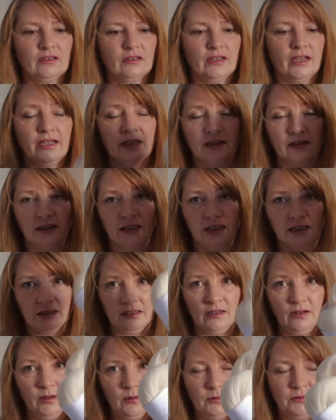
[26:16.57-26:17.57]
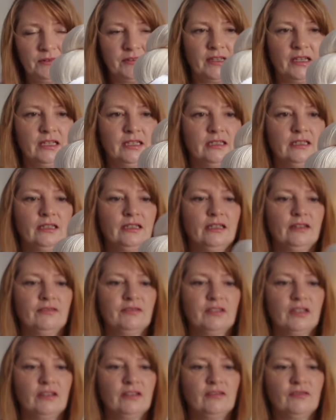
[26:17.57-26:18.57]
and I had a whole skein
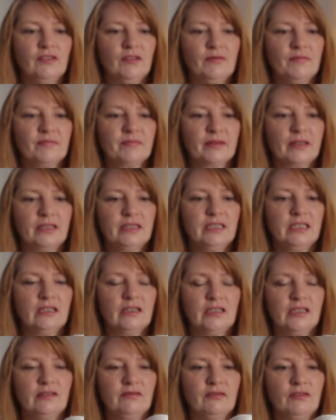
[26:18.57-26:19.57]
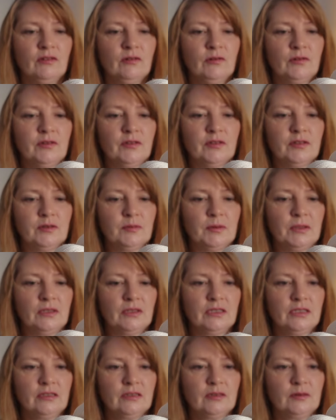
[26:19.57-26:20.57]
left over. I think I overordered, to be
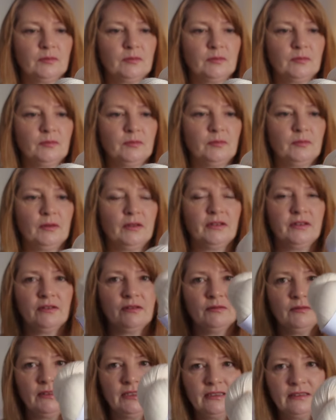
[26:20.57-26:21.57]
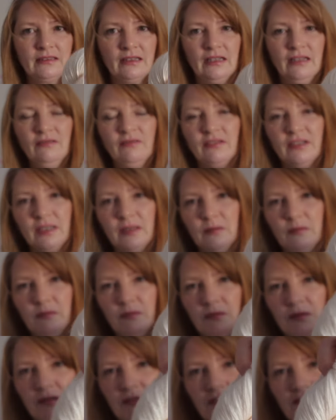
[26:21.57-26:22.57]
honest. But I thought, well, it's a lovely,
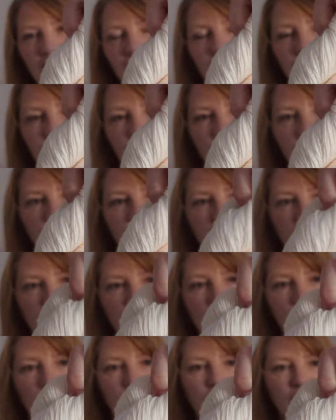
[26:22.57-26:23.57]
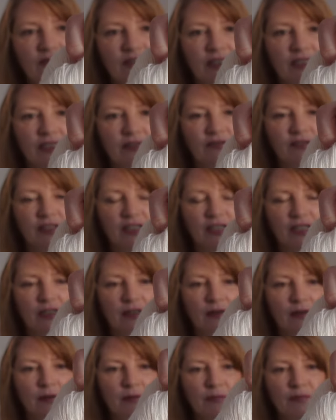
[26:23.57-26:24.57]
beautiful, delicate colour. I really love the
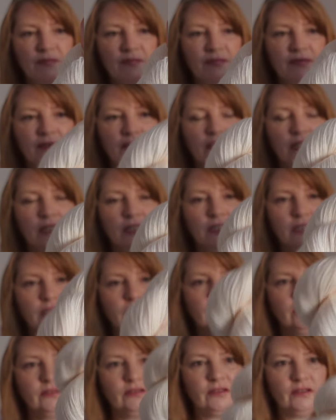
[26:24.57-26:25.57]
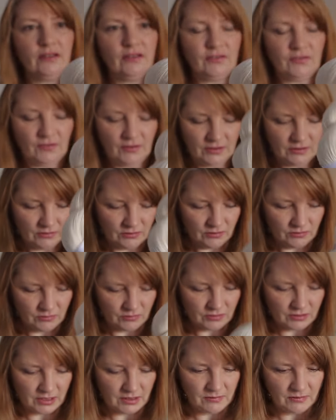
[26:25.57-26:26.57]
colour. So that's fine, I should
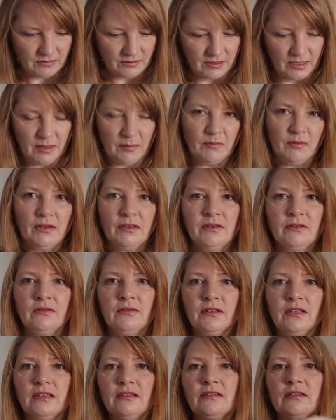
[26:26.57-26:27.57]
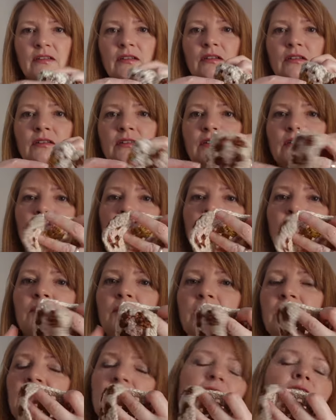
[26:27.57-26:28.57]
just keep the skein. But I thought this could
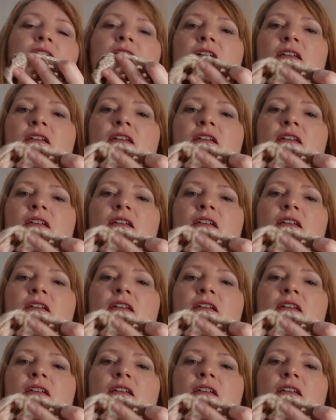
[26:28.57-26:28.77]
be,